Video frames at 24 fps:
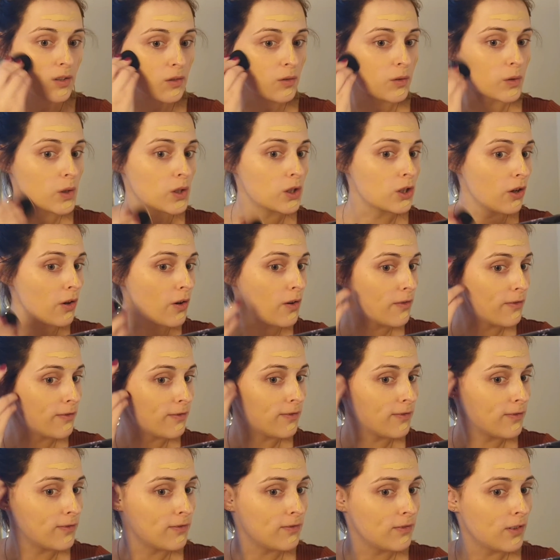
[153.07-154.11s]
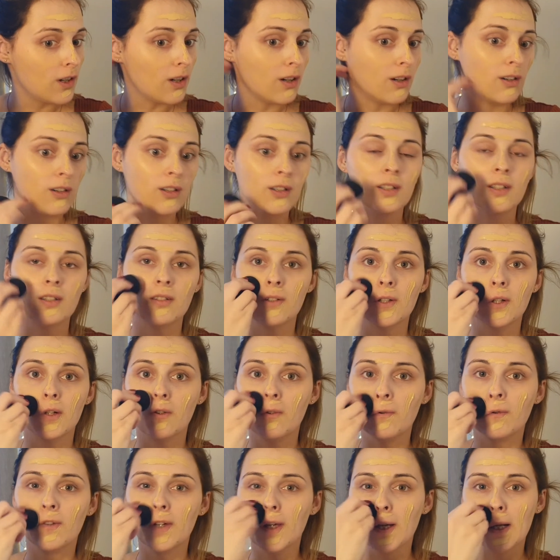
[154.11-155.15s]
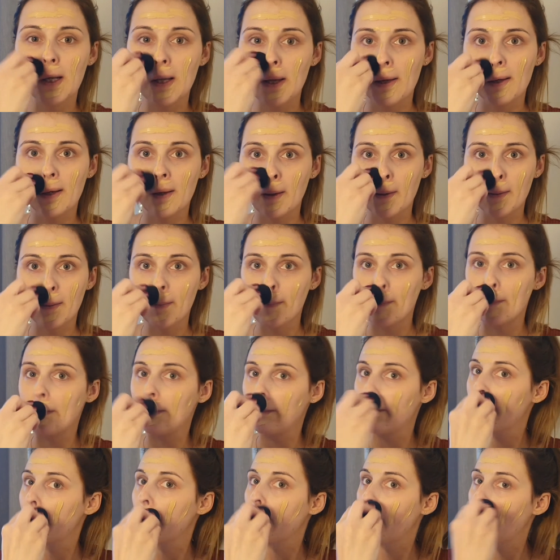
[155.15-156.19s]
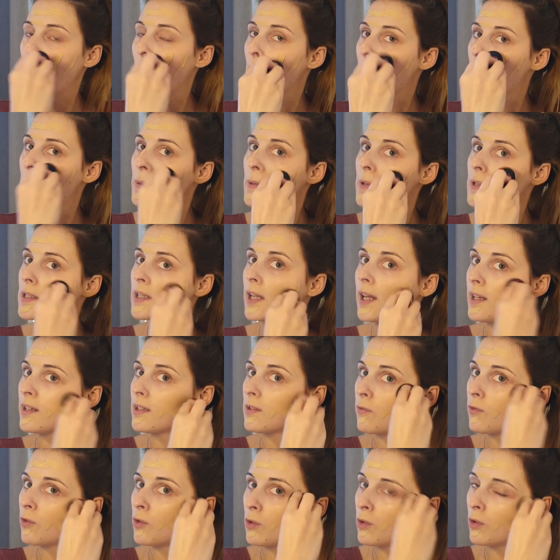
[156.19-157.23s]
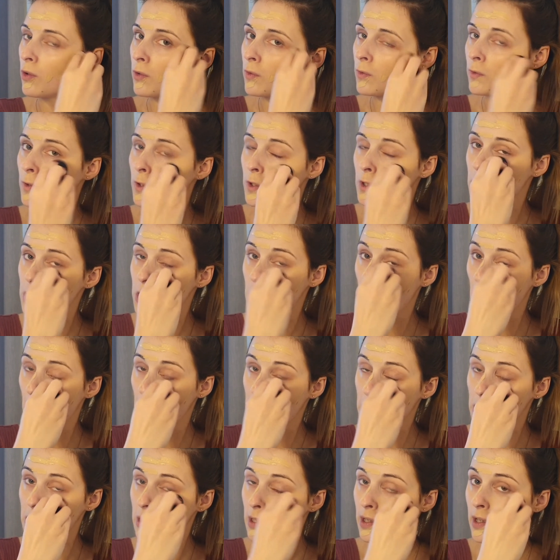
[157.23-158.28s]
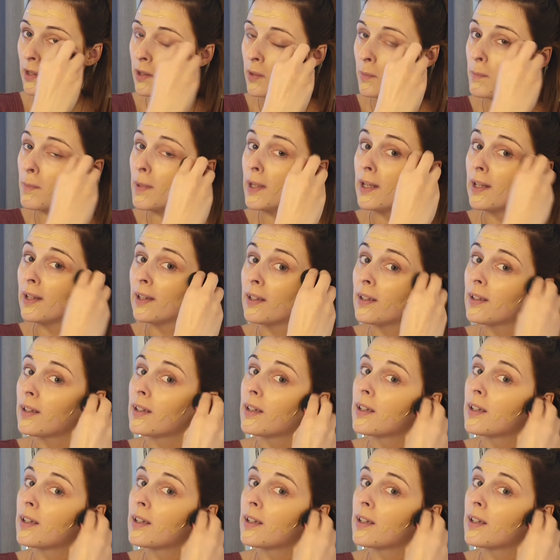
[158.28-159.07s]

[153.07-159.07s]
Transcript: So far, it's not really, I wouldn't say it's full coverage at the minute.